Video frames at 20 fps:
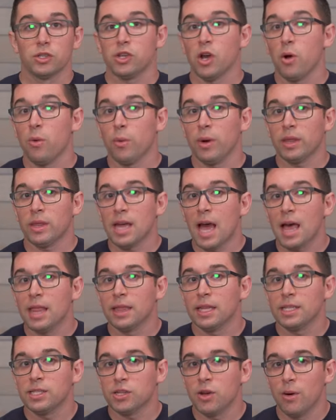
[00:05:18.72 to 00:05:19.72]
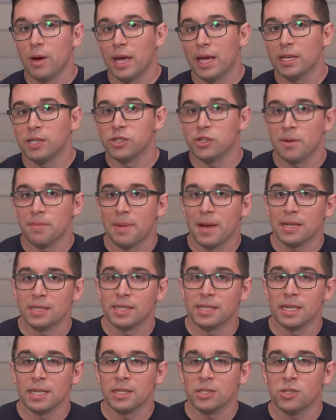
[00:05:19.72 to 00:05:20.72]
So with that, let's go ahead and jump out
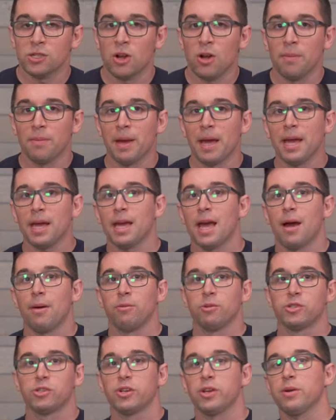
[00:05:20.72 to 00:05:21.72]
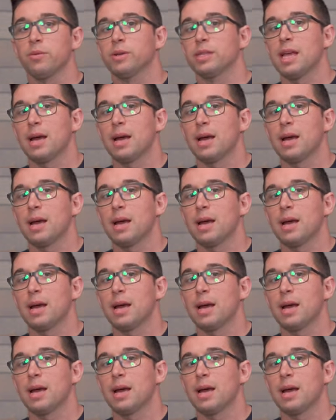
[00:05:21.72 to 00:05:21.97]
to the install bay, and we'll show you what